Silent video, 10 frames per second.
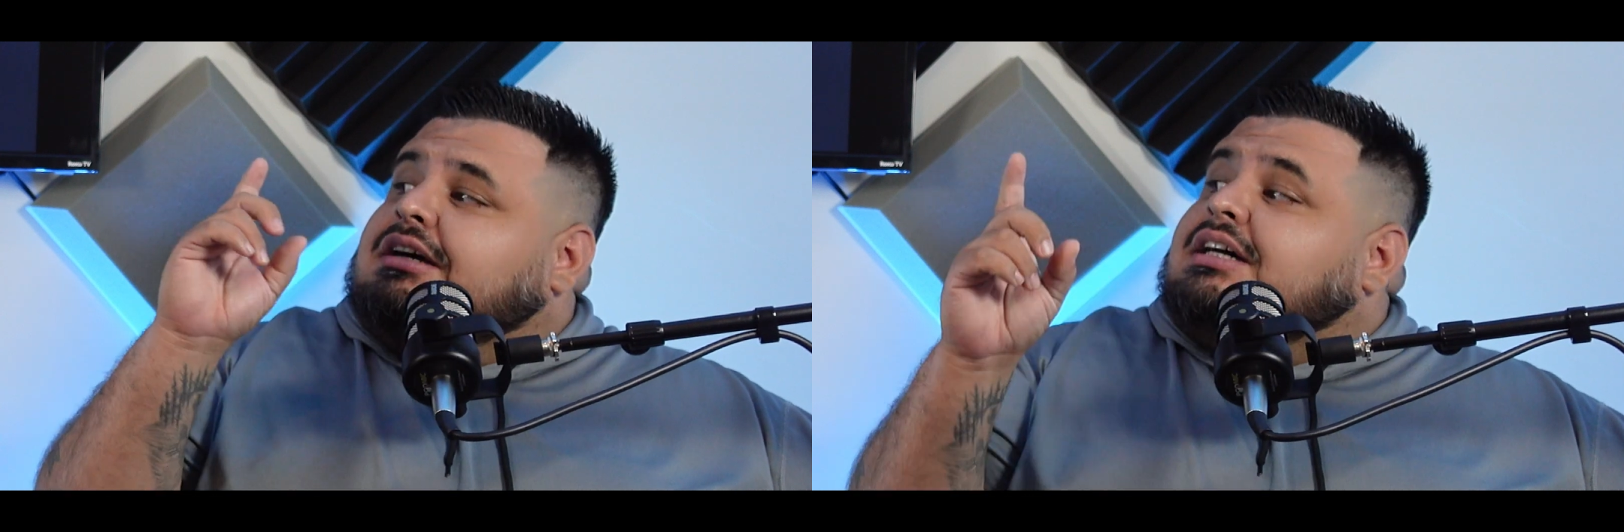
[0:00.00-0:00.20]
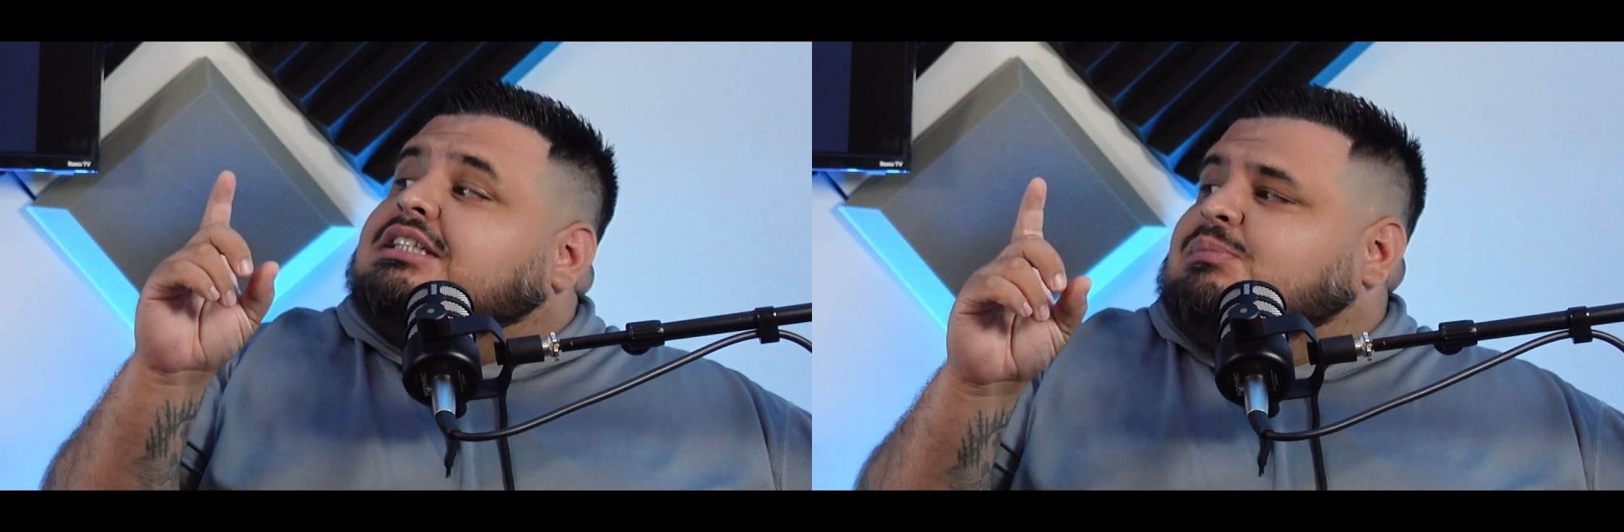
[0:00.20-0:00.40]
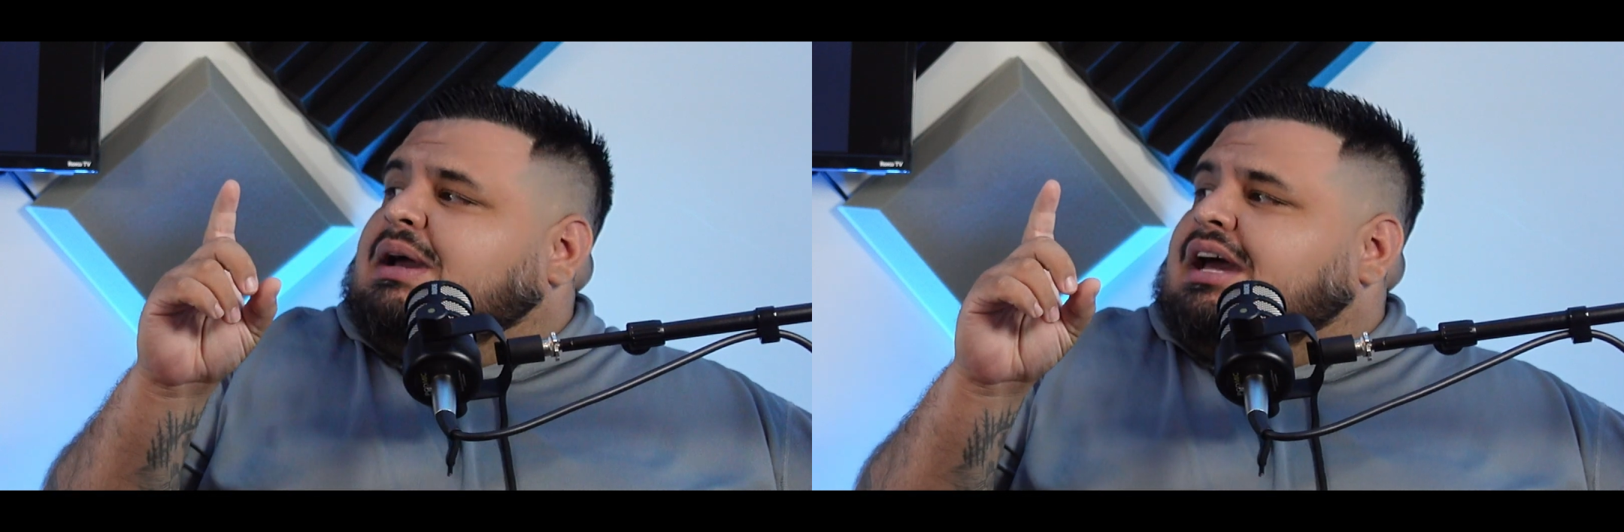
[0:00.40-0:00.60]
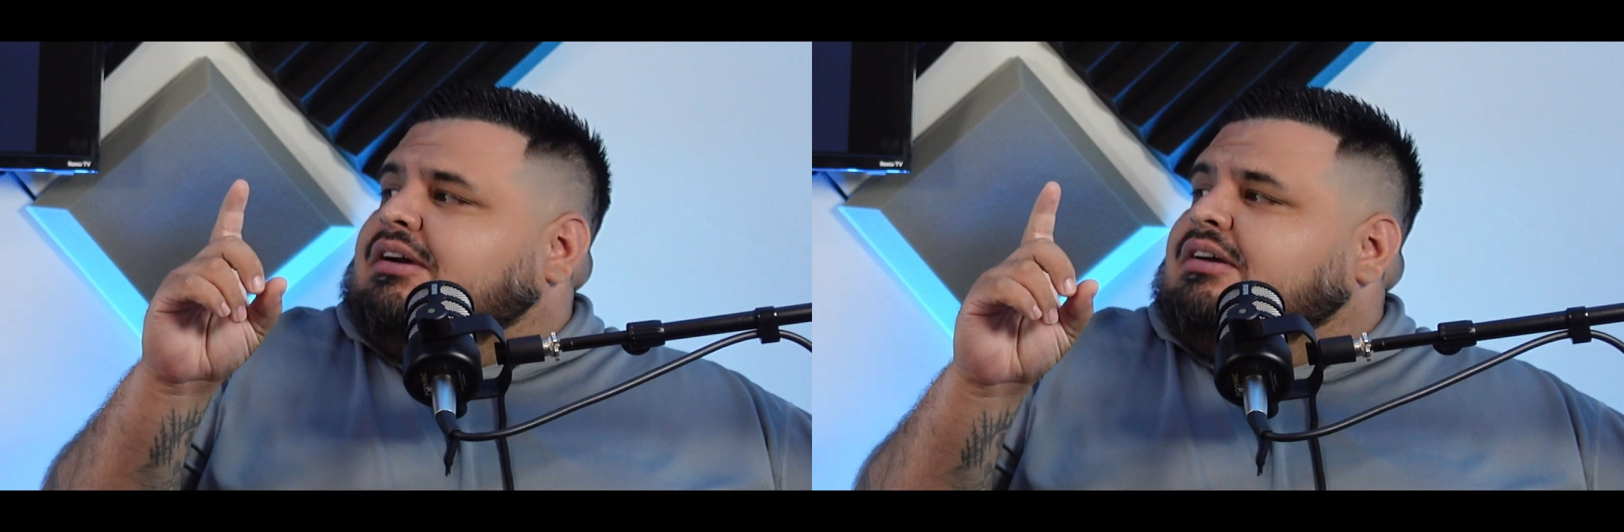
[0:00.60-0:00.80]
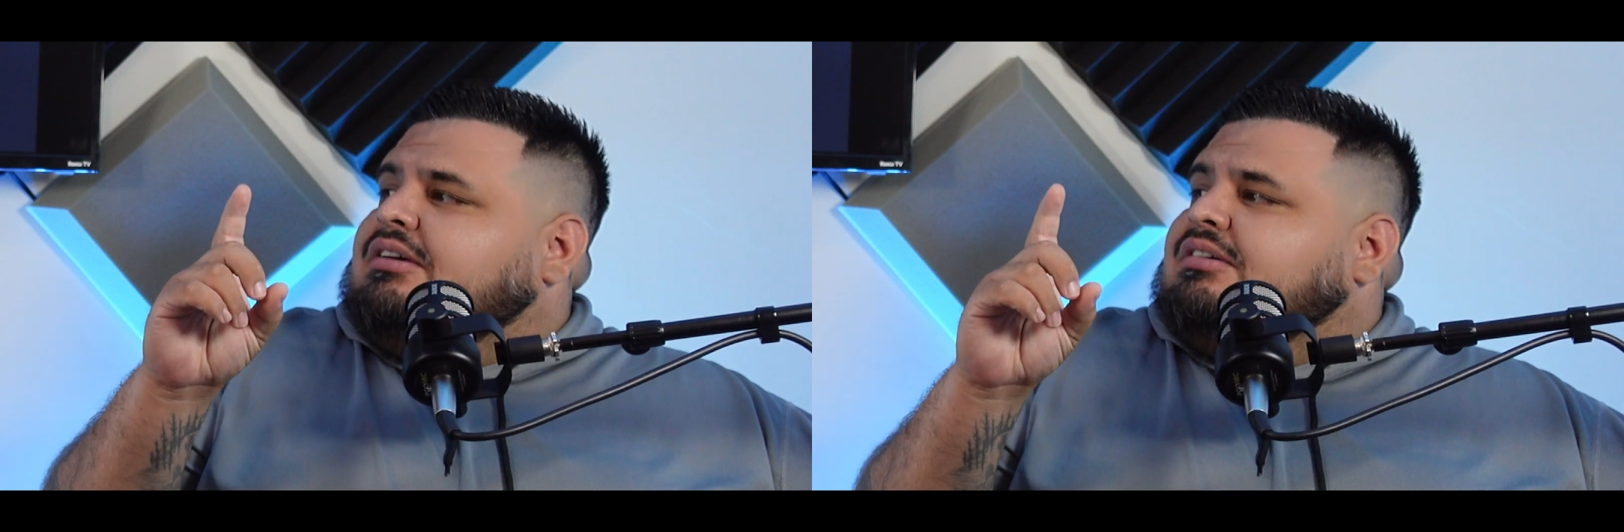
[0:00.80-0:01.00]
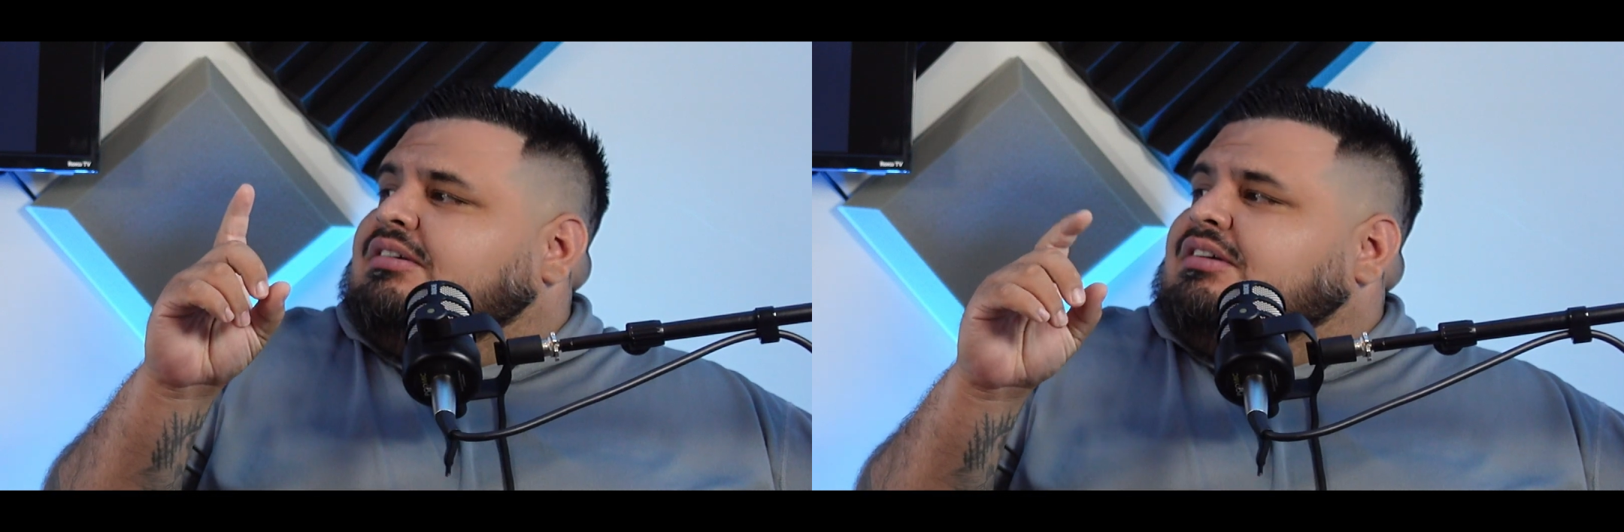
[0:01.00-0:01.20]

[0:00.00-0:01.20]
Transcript: does matter.